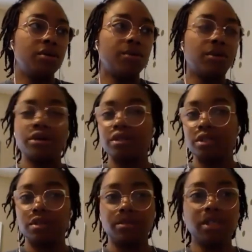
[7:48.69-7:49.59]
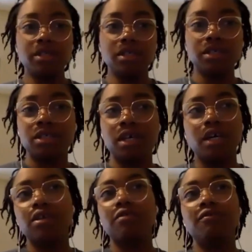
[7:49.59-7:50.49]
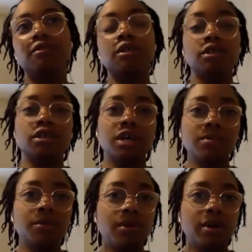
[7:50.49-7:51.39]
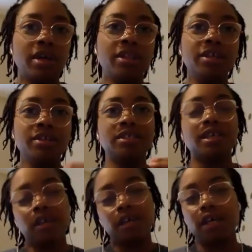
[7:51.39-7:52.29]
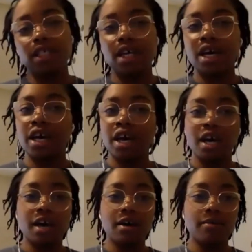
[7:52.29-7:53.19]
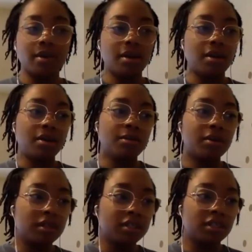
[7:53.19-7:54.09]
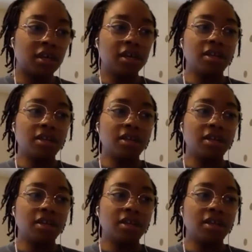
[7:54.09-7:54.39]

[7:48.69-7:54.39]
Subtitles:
words and your message kind of cleared up more, and then you can say, hey guys, I have an email list,